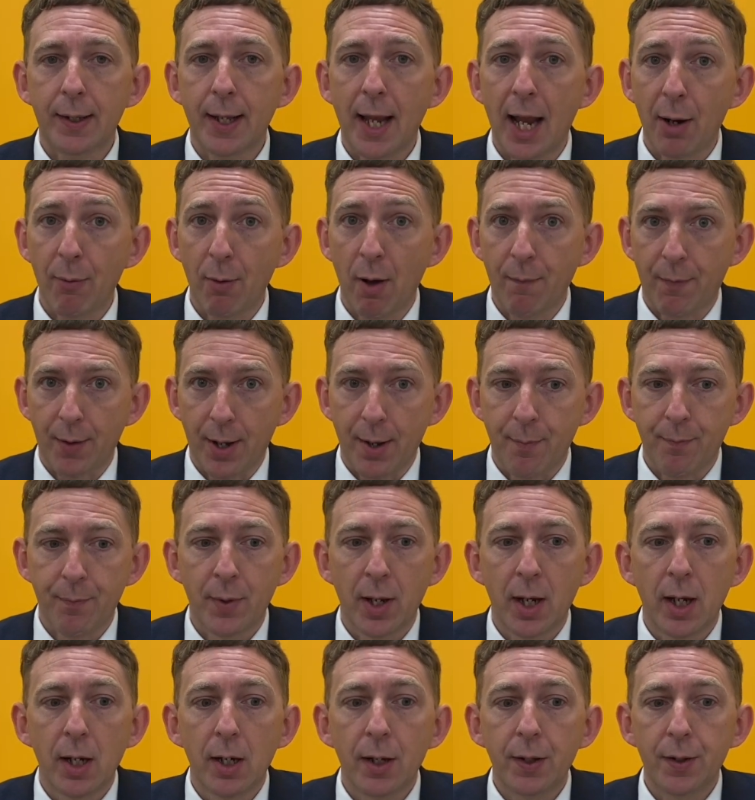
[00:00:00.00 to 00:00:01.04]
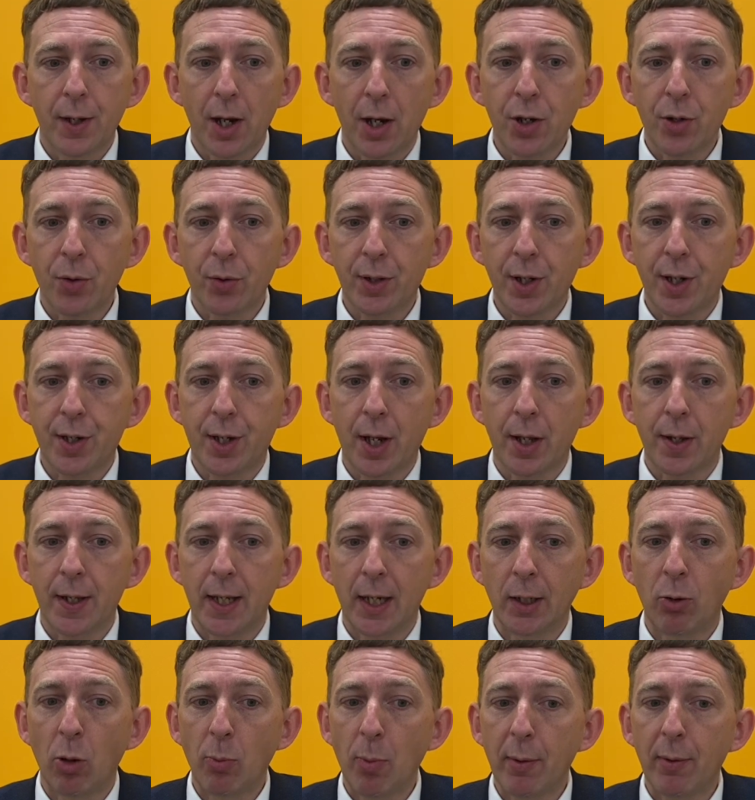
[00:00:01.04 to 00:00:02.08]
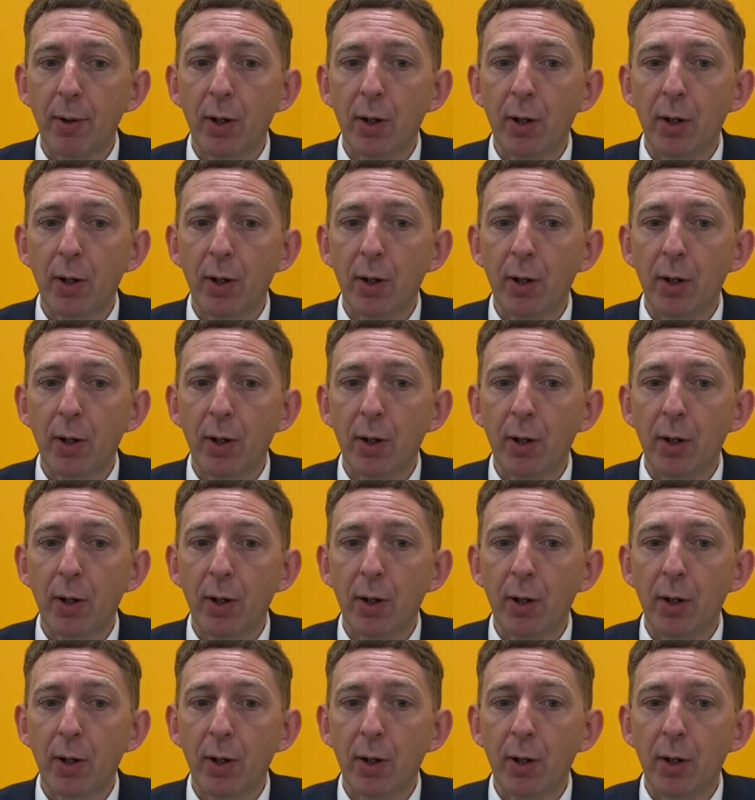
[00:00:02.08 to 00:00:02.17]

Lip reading: However, social distancing will be